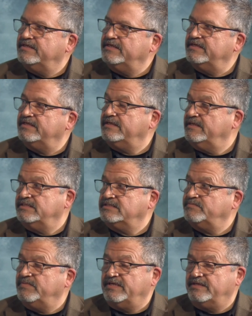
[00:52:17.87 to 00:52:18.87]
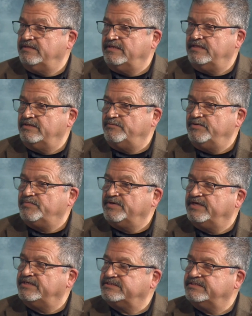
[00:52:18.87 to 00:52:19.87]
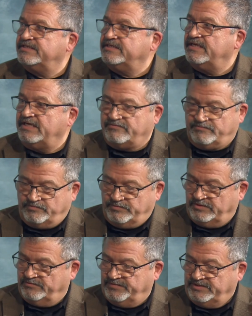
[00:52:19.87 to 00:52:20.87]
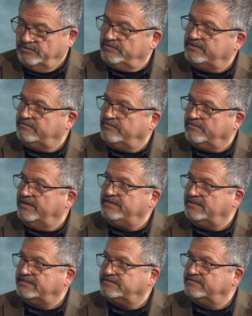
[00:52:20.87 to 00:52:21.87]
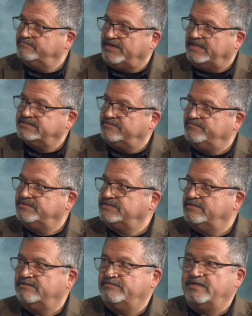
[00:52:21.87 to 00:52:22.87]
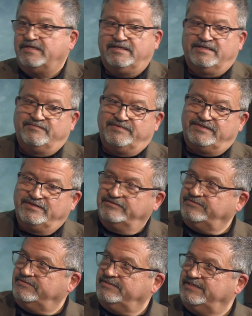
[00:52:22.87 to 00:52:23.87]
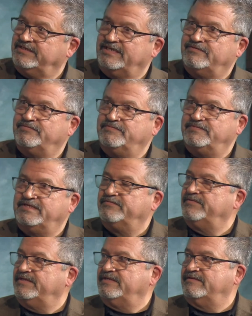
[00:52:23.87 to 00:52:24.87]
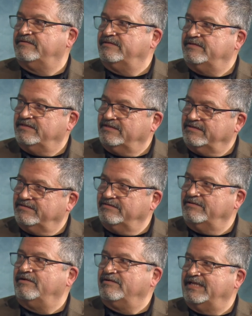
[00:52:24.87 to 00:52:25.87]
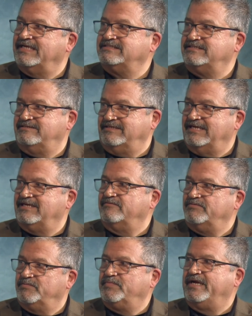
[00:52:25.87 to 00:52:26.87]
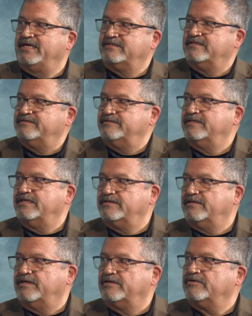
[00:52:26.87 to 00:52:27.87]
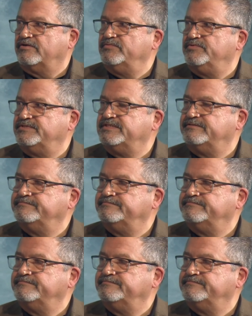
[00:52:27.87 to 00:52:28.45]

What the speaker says: and the repercussion it can have. We do it, great, that's a positive result. We don't do it, it can have definitely a long-lasting negative impact on our community.